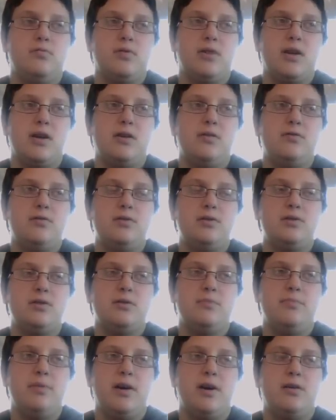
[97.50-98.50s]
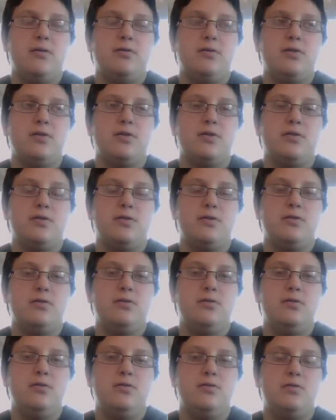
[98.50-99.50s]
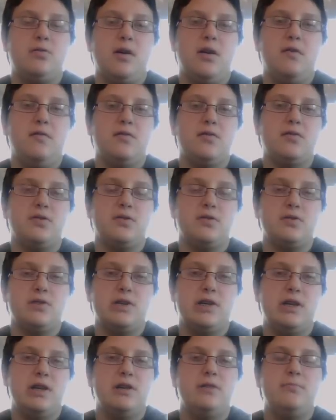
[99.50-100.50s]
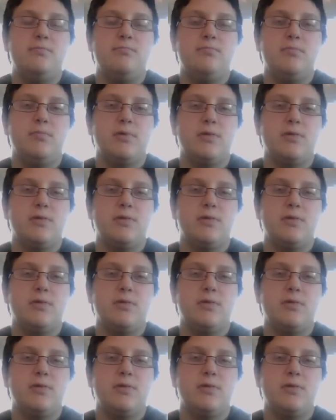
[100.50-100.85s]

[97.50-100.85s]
when I was about 12 or 13